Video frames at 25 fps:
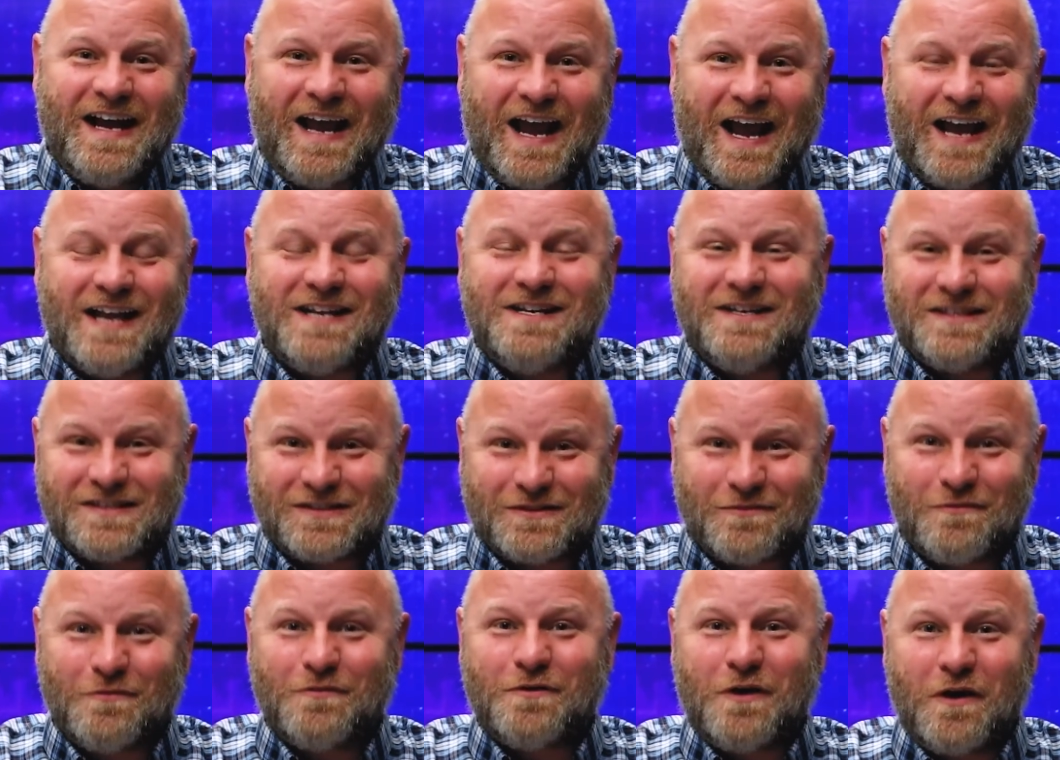and you
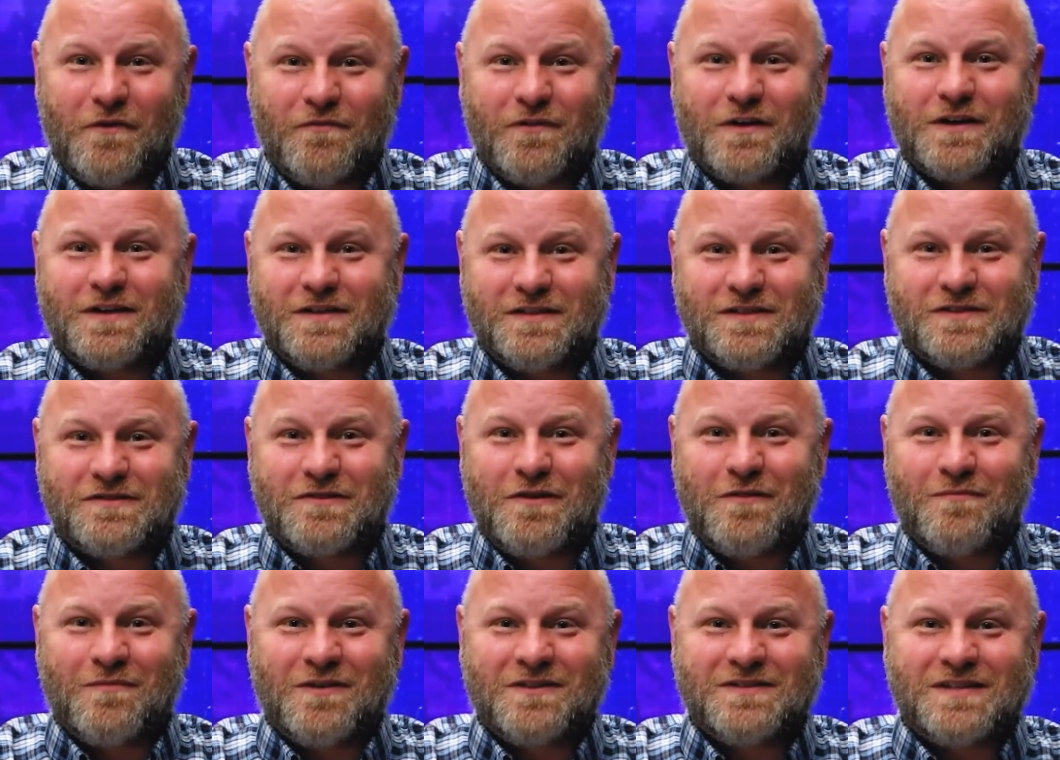screwed over
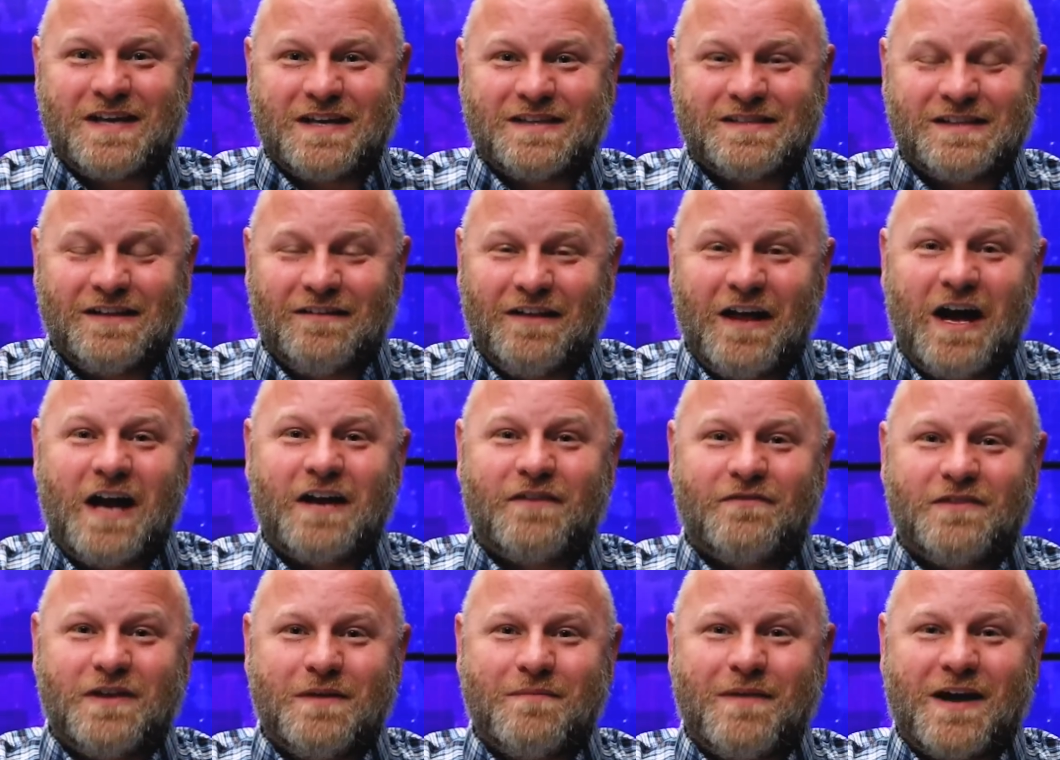consumers as a lot
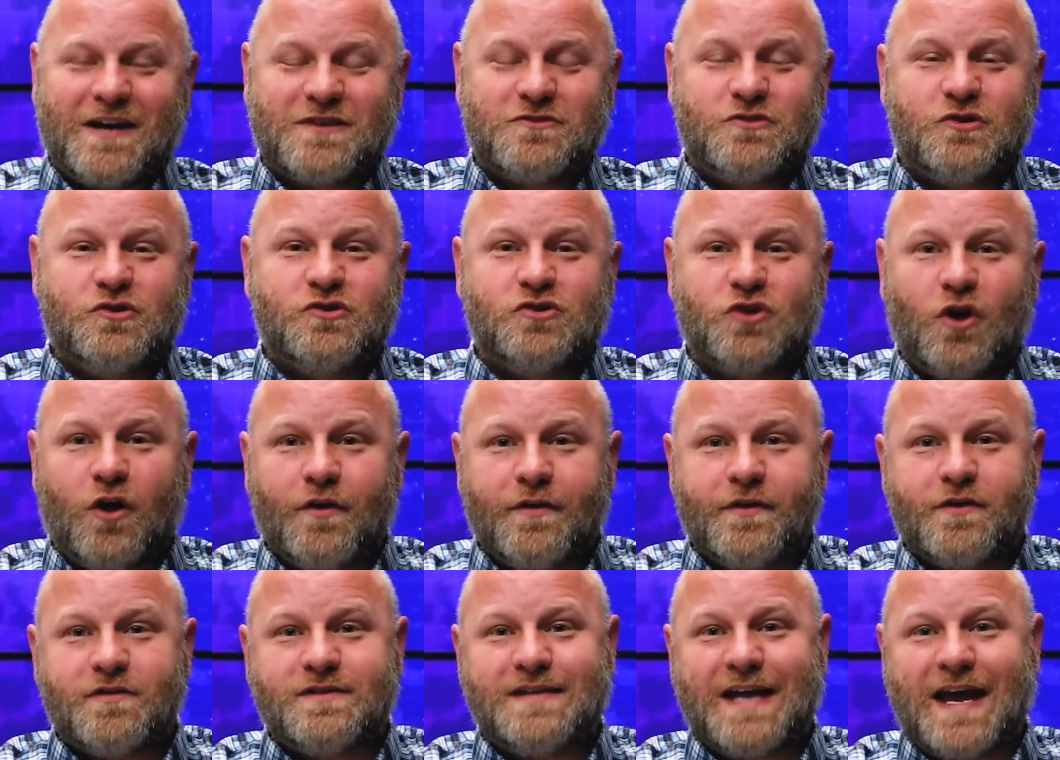of them actually saw
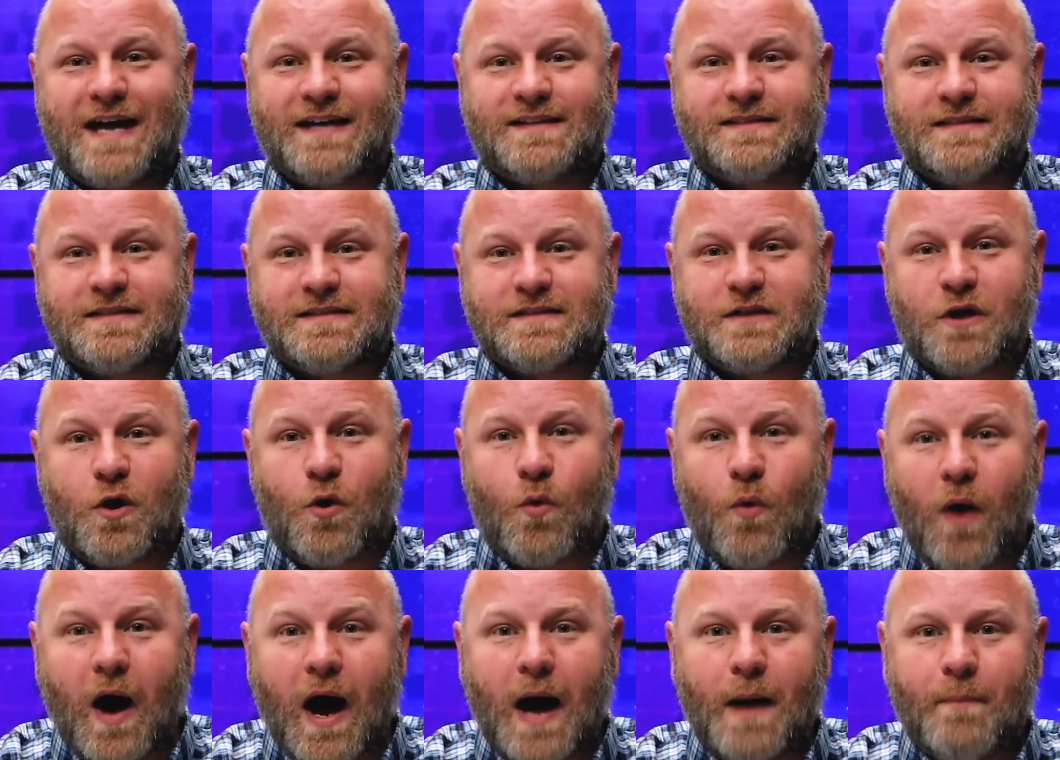their taxes
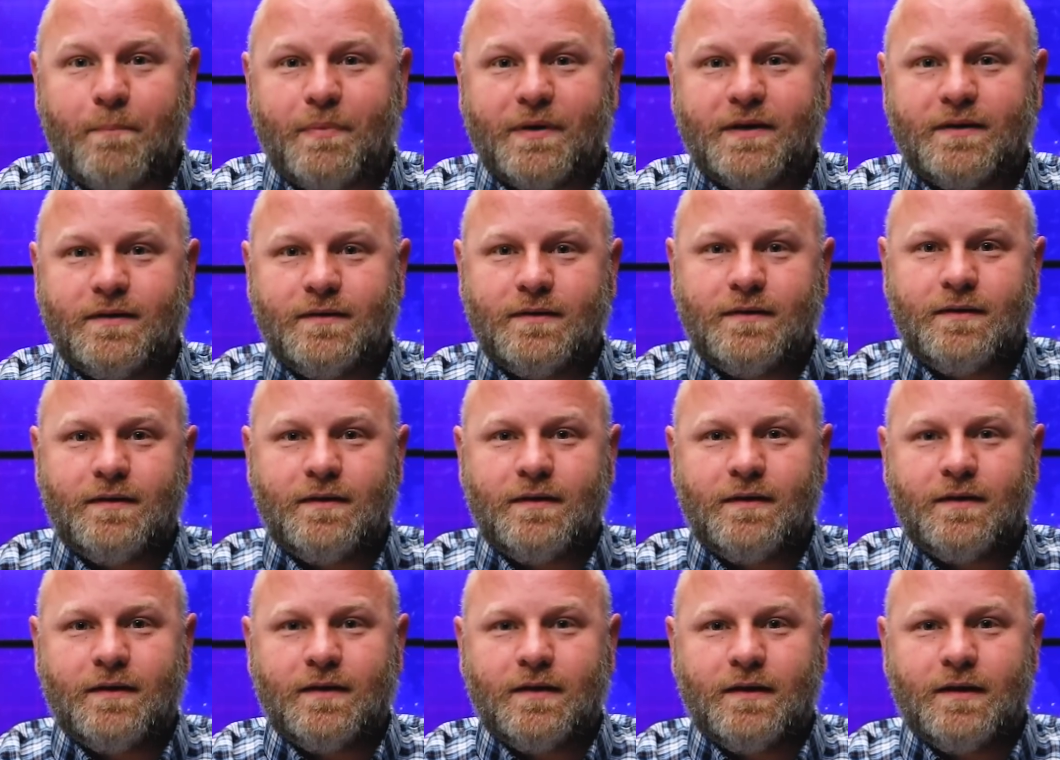go up.
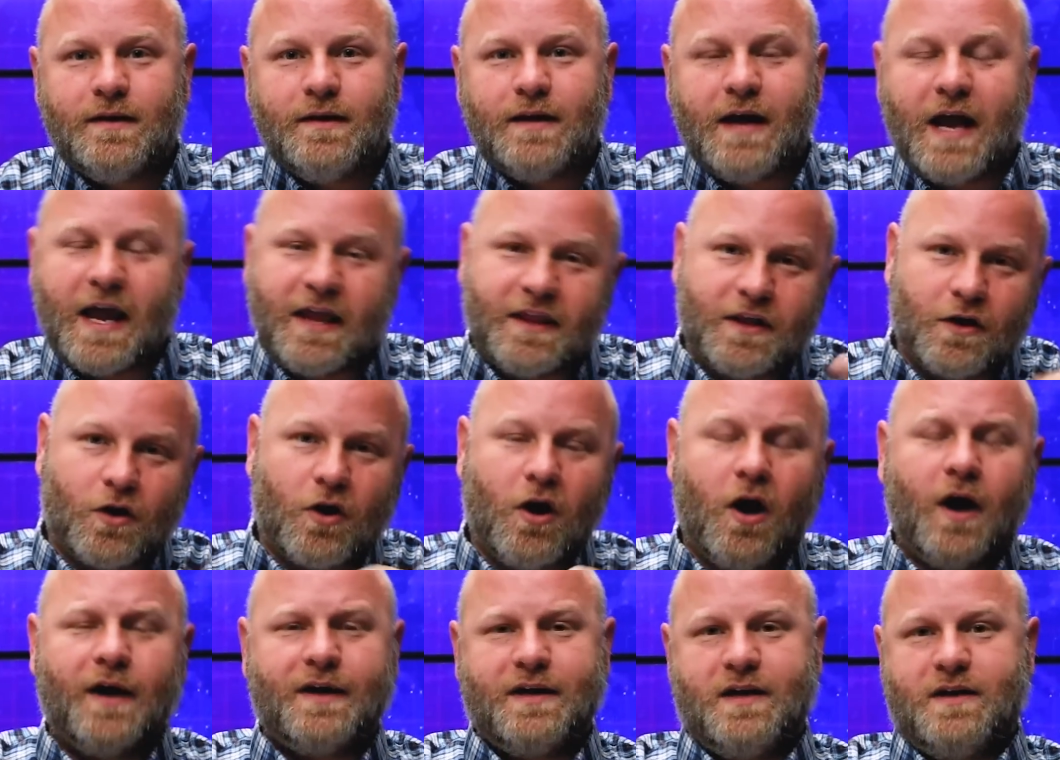And
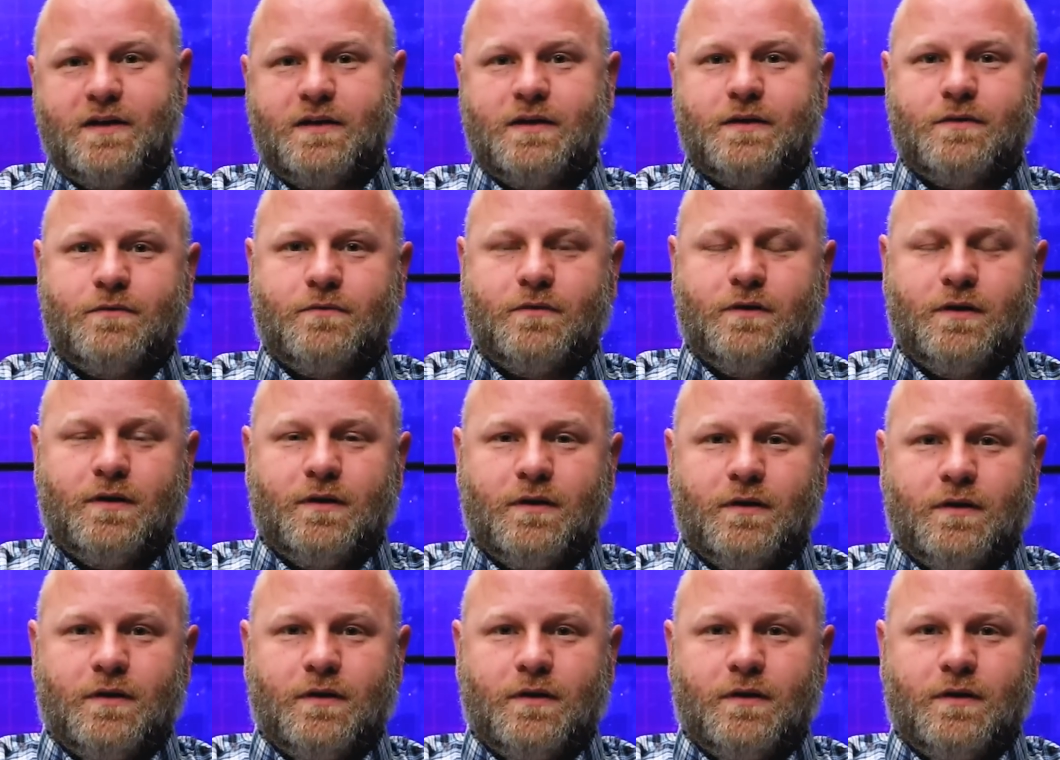they're on to you.